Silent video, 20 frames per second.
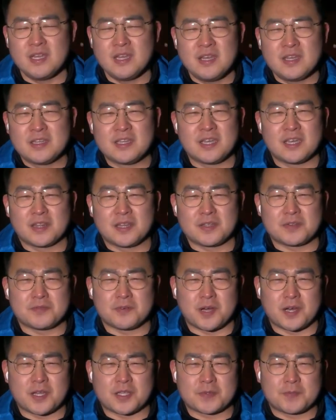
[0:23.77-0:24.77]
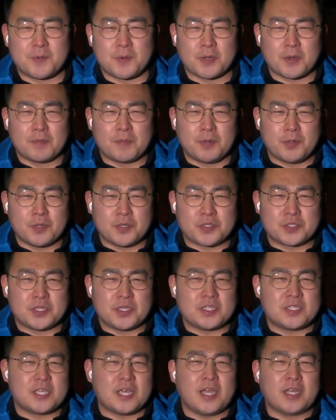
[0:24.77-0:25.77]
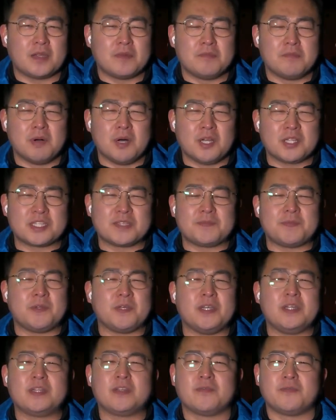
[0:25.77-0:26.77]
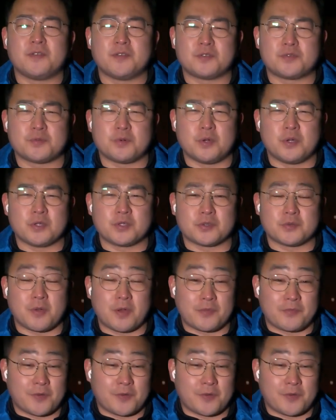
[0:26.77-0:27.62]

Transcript: Yeah, that's right. A Spokane police detained multiple individuals